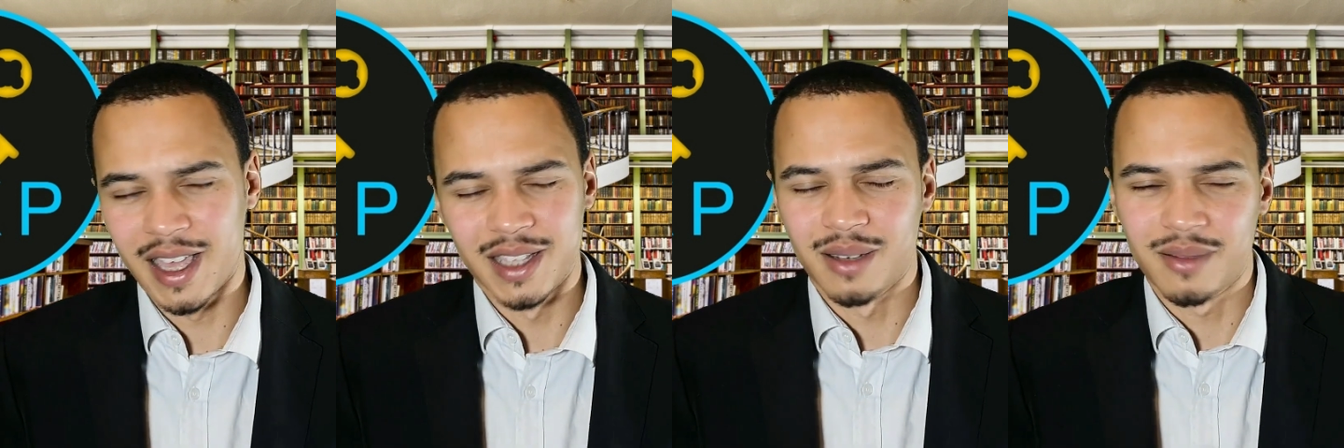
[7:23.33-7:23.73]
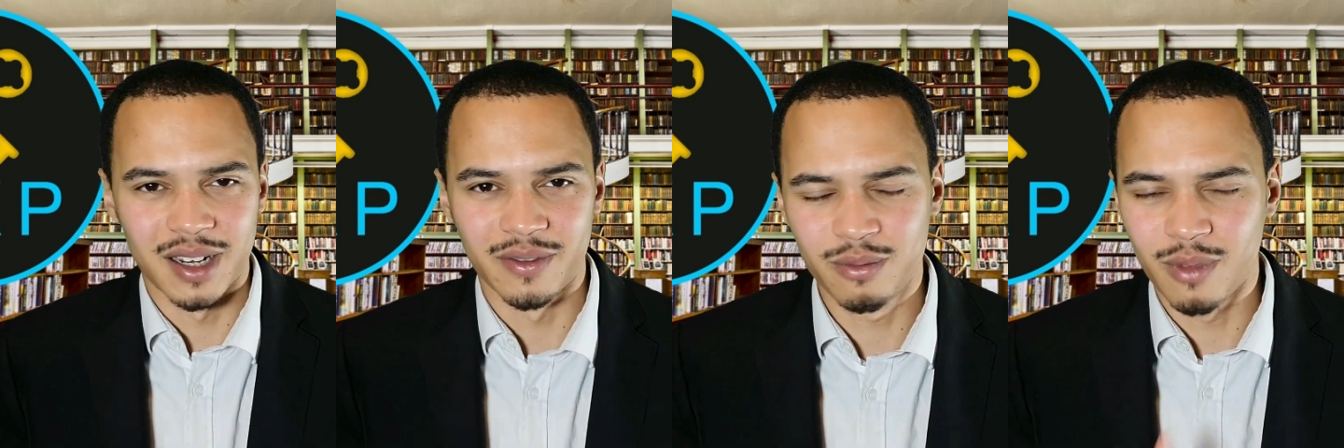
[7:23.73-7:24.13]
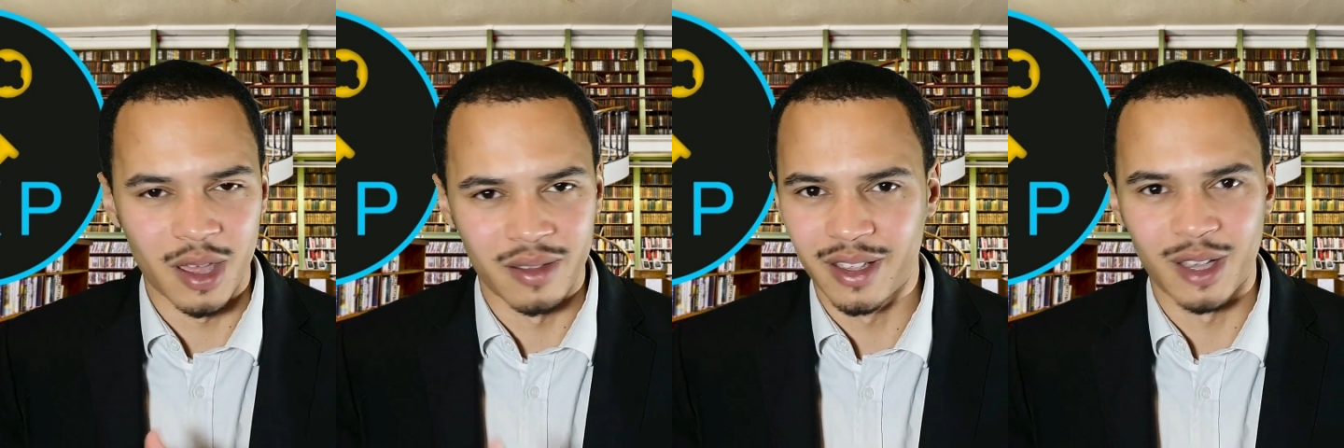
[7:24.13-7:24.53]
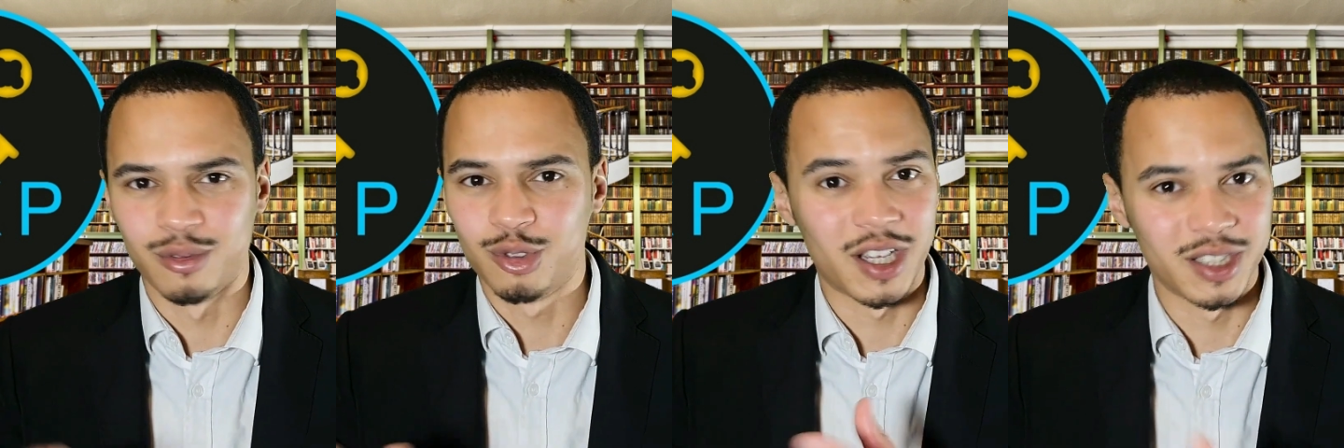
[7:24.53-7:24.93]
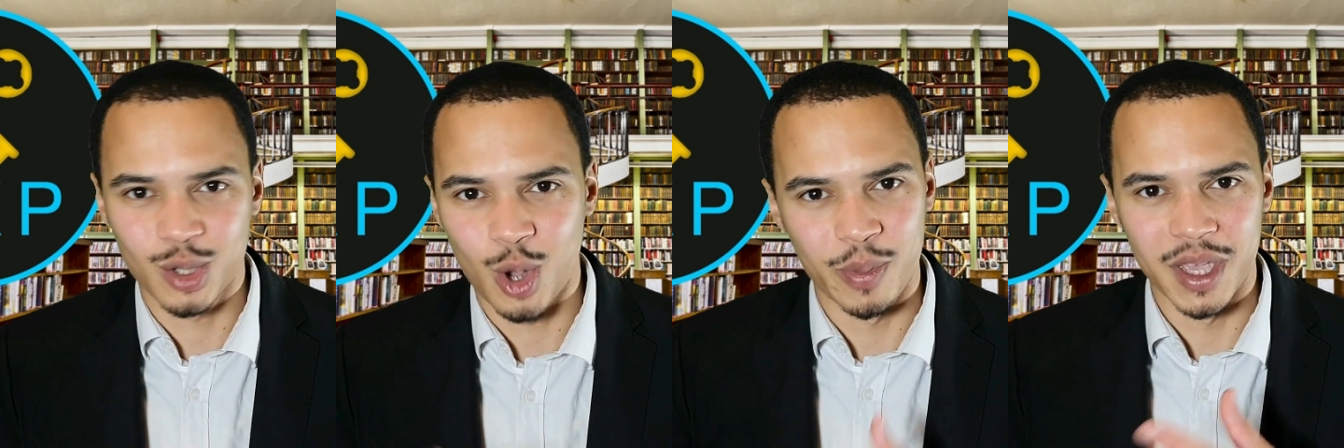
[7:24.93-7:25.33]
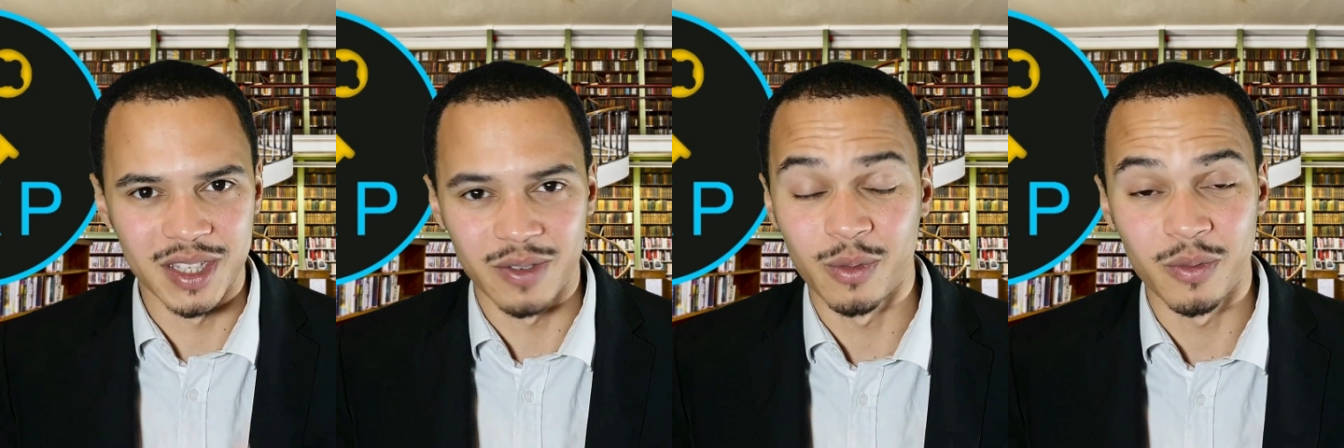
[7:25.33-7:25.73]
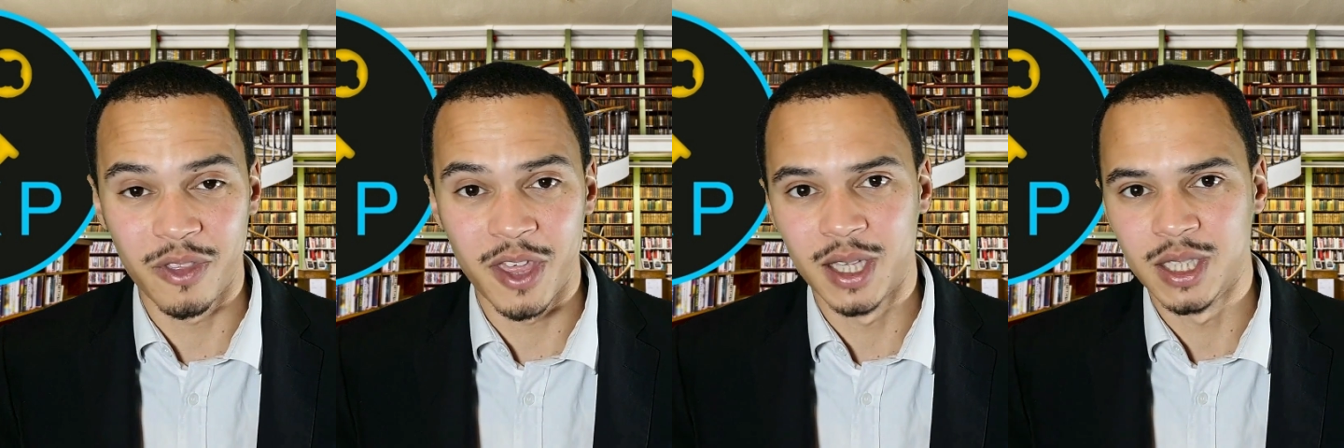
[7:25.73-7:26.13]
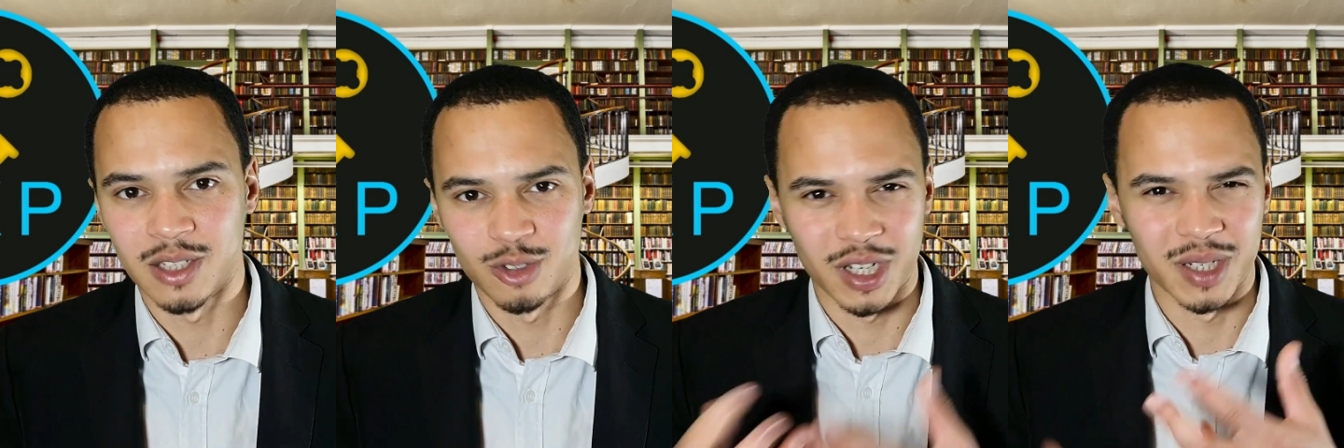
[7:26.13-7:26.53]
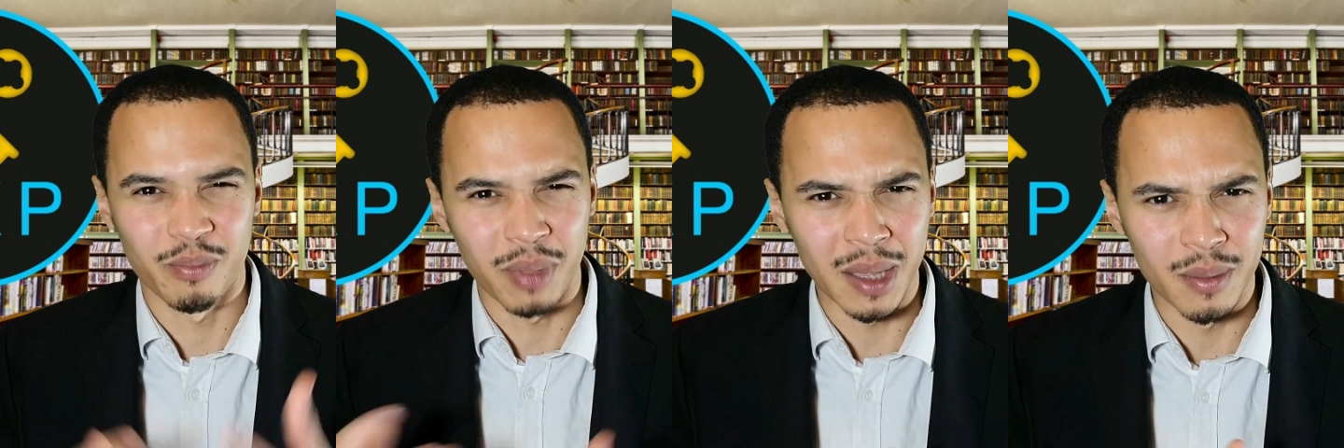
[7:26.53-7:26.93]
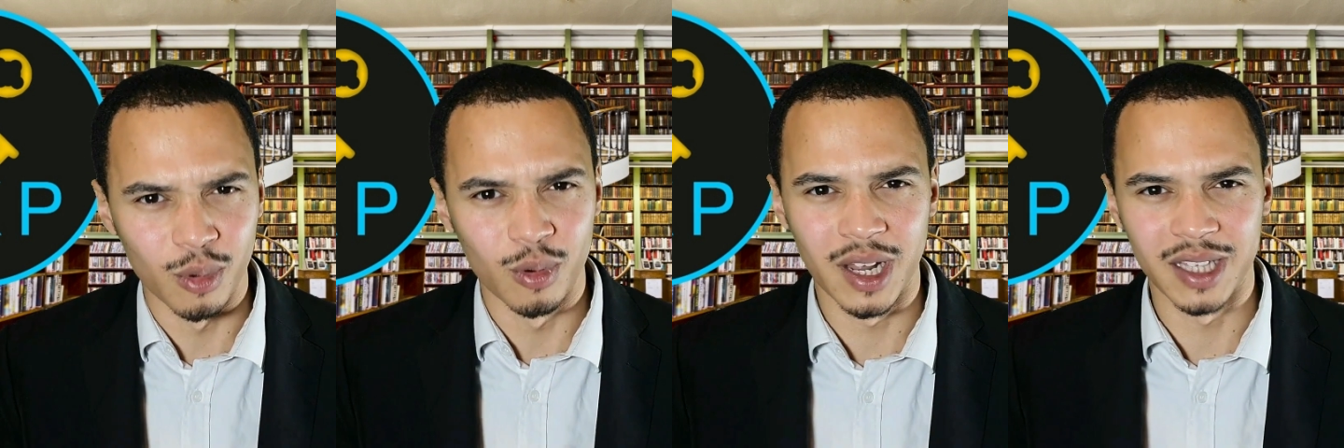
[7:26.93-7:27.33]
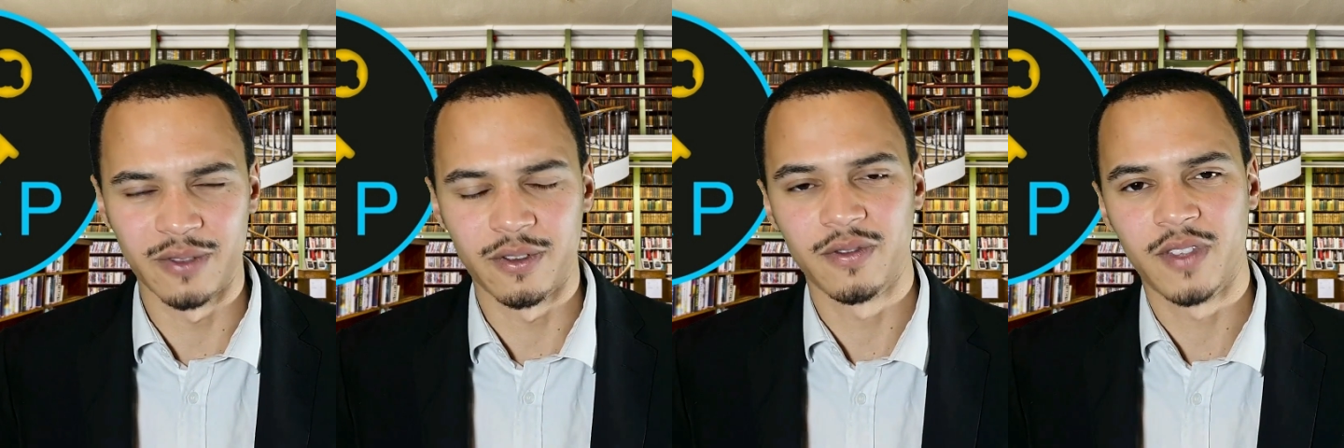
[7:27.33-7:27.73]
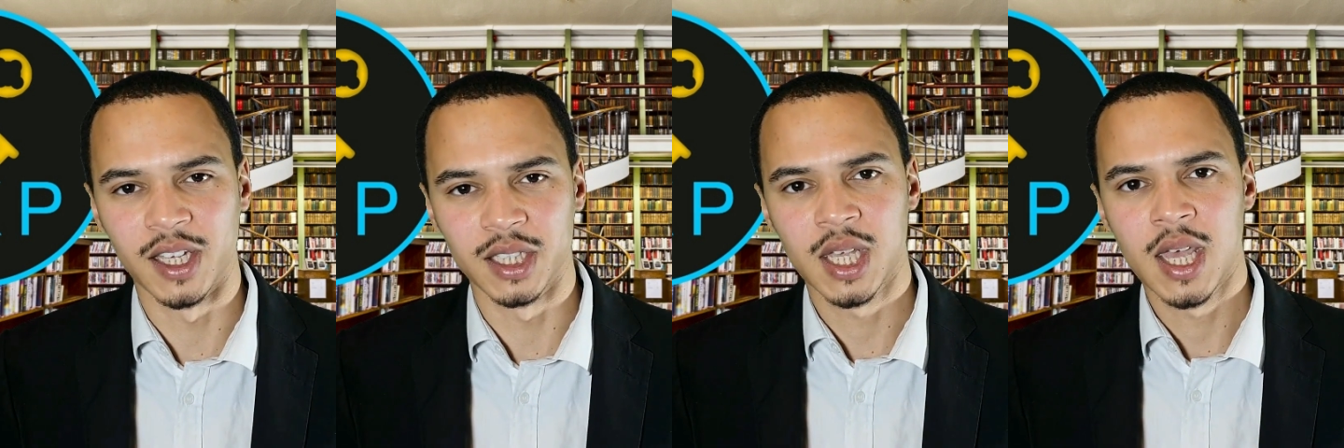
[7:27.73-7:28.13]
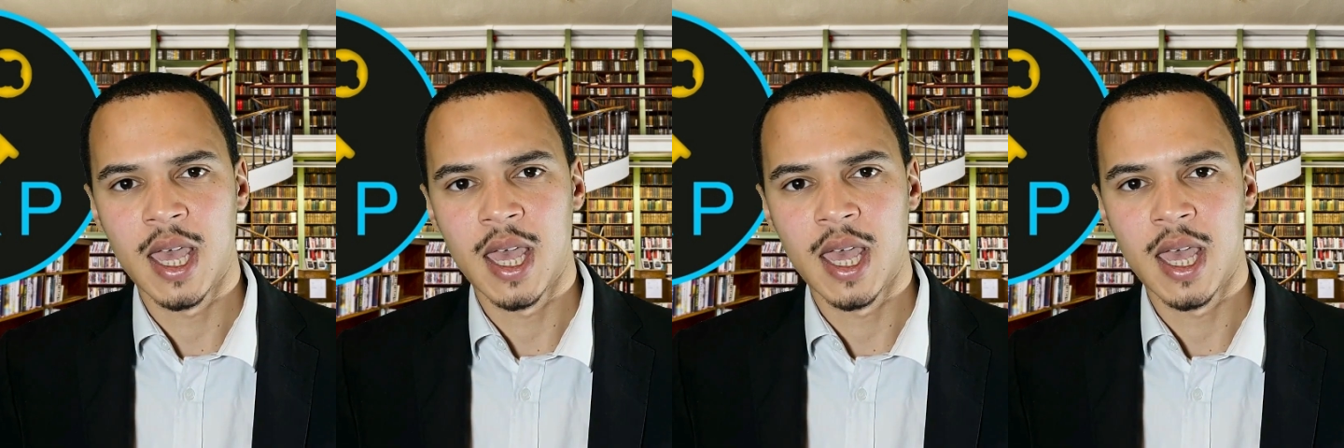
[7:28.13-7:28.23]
He ends up kind of trying to copy different things and trying to be more like different things.